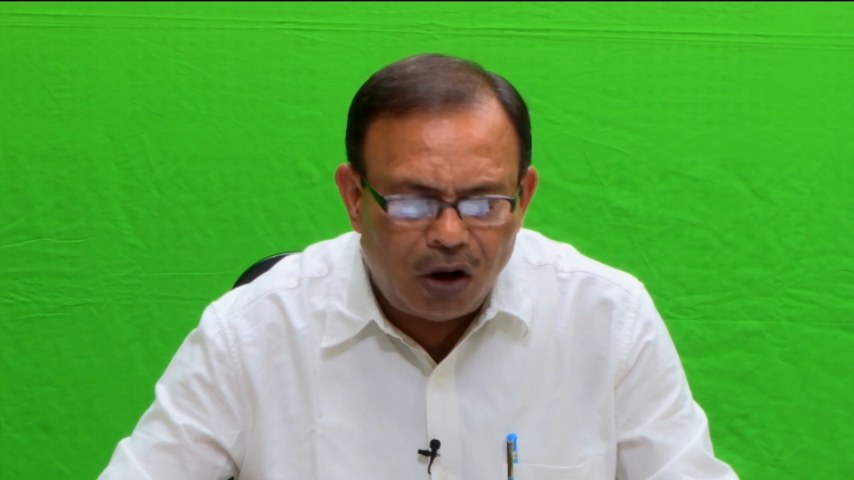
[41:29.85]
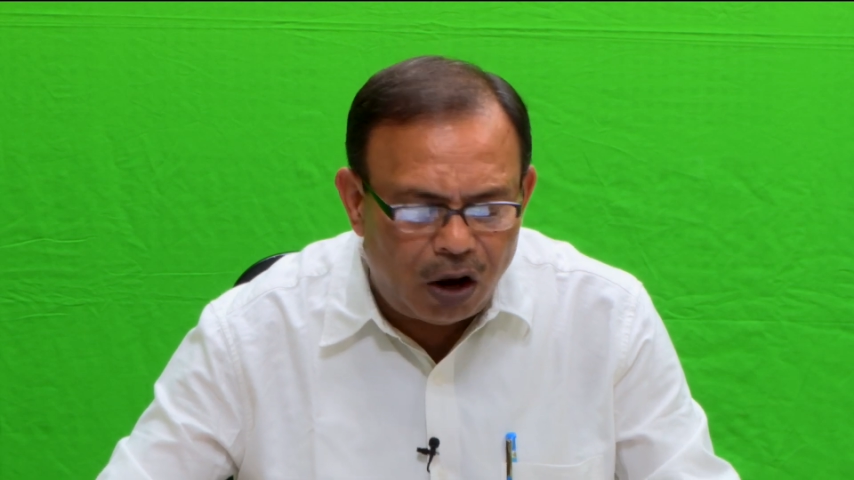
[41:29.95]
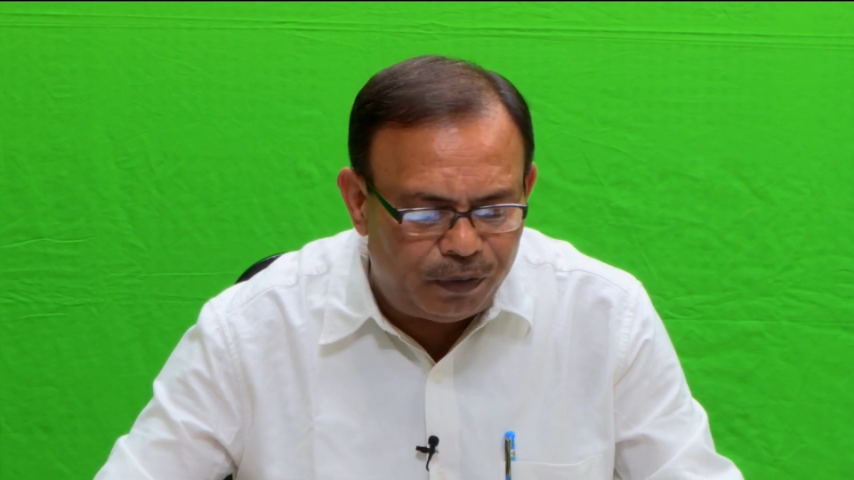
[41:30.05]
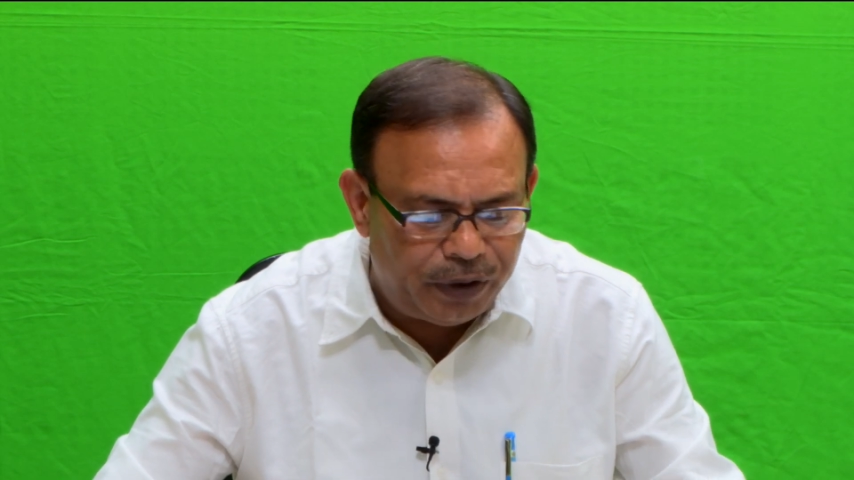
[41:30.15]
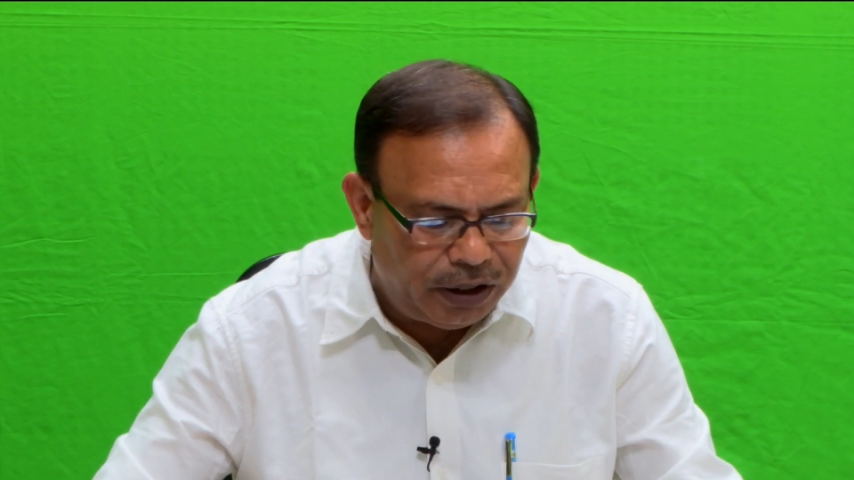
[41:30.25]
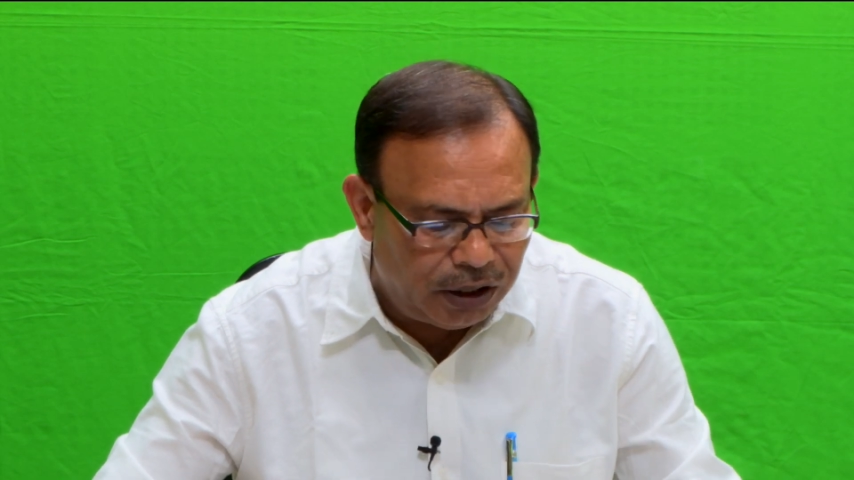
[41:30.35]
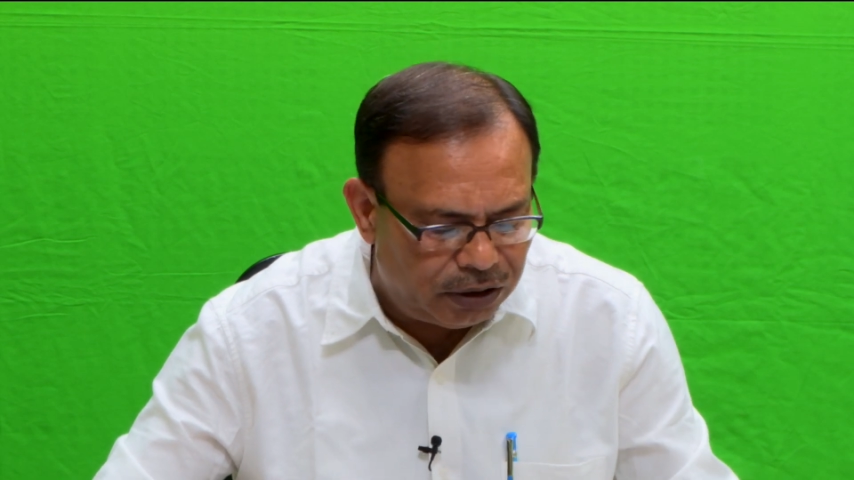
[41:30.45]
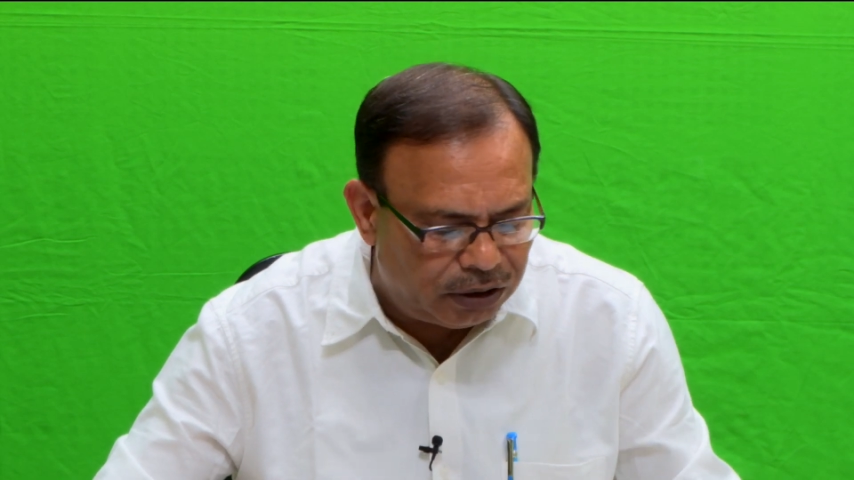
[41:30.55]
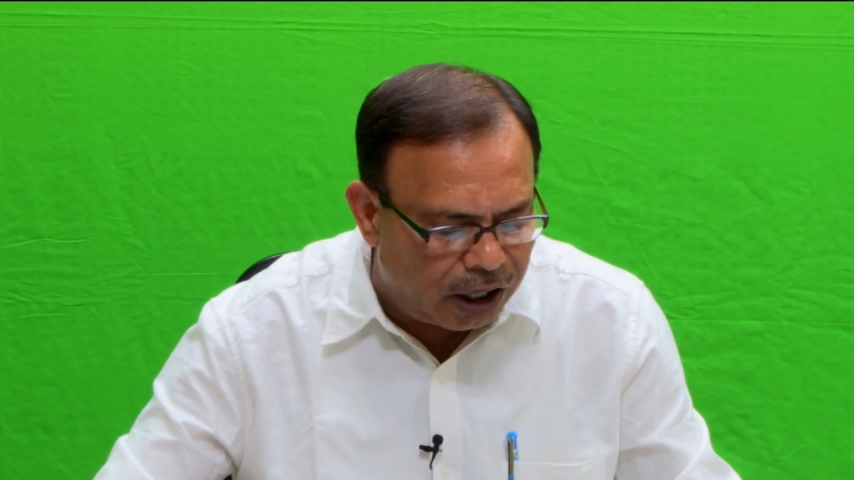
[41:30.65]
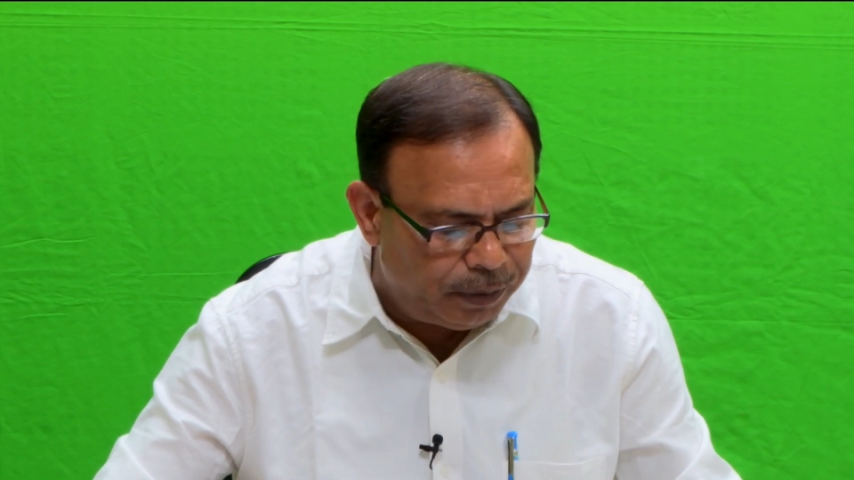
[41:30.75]
of various
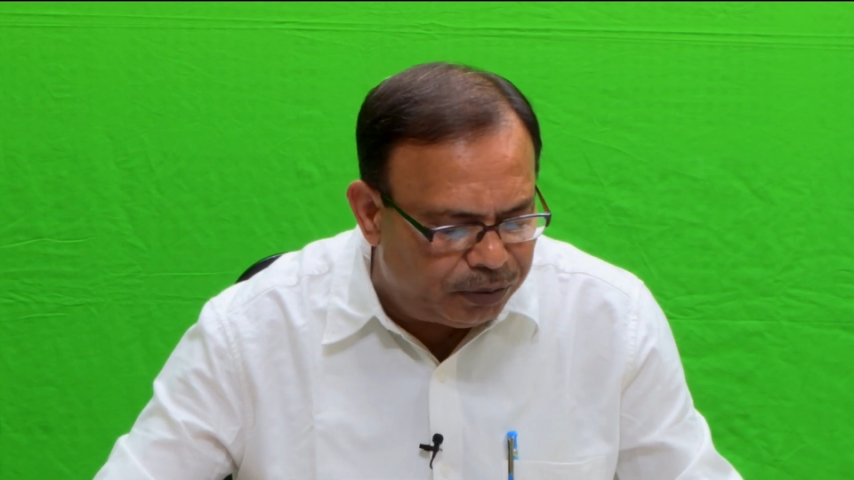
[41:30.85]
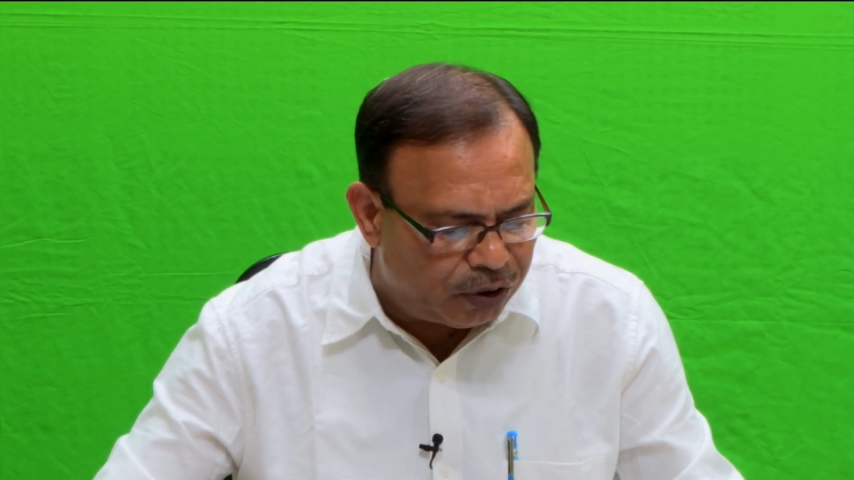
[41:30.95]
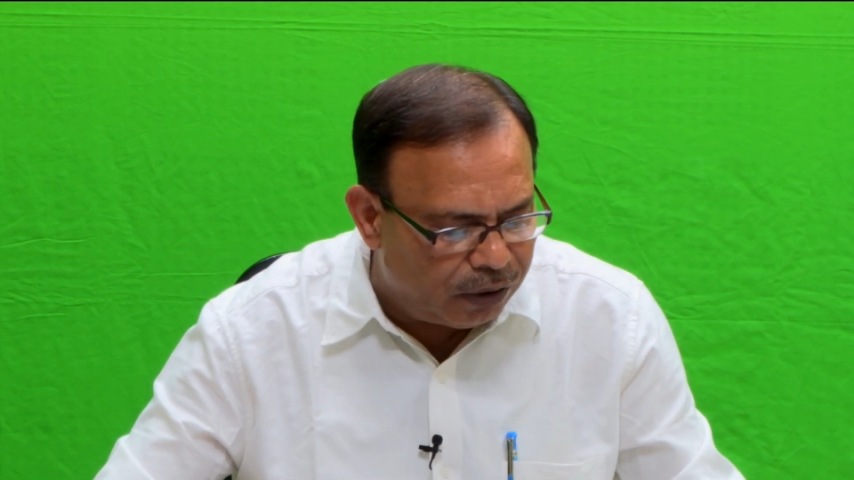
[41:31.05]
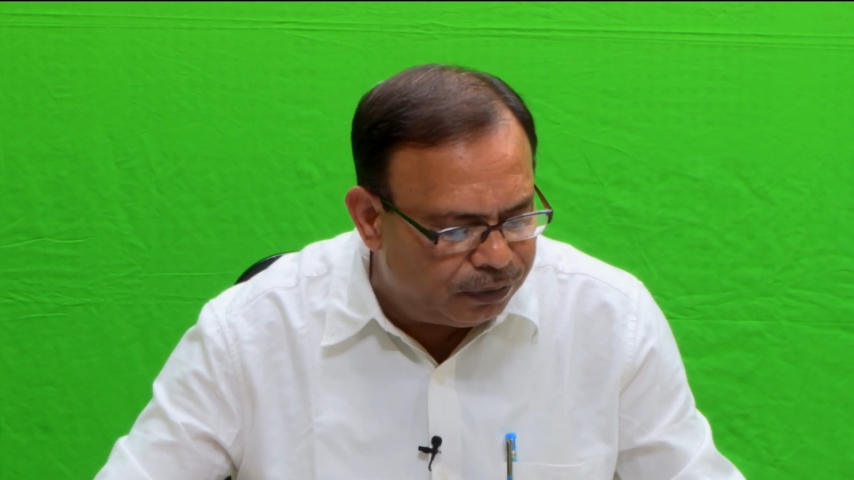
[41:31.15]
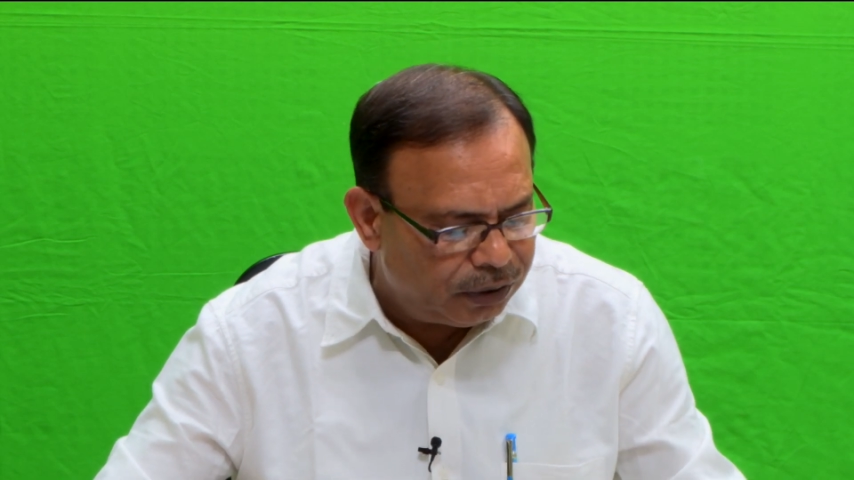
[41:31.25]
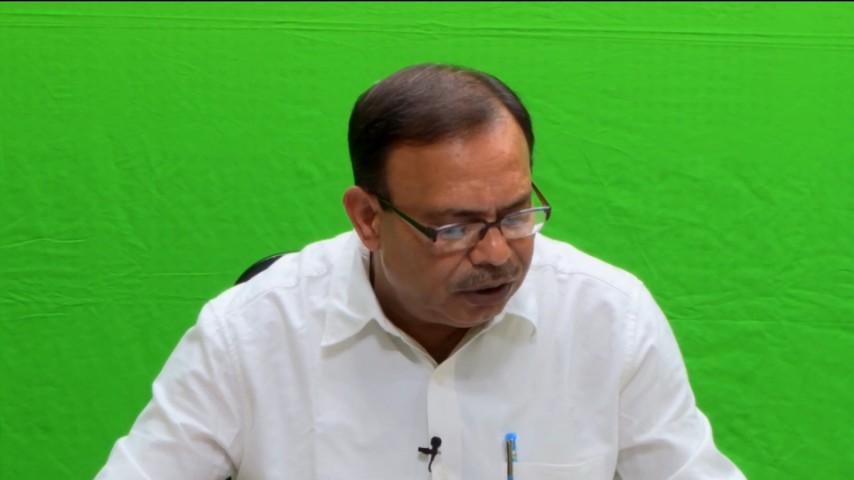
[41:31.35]
types of